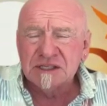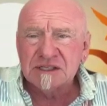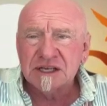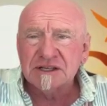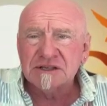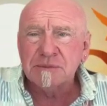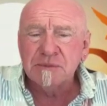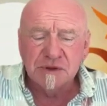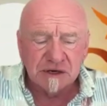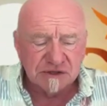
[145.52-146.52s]
It's like
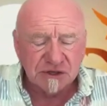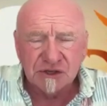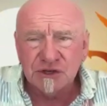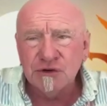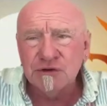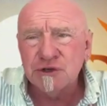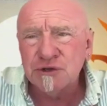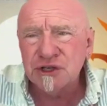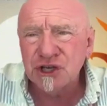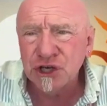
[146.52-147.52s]
there's a
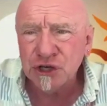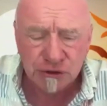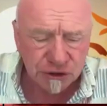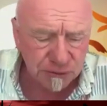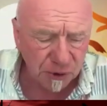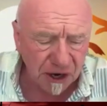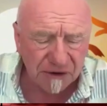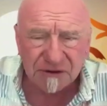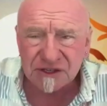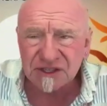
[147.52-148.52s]
huge
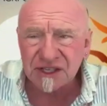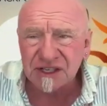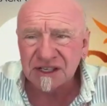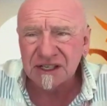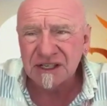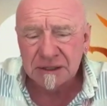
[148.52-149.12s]
part of us that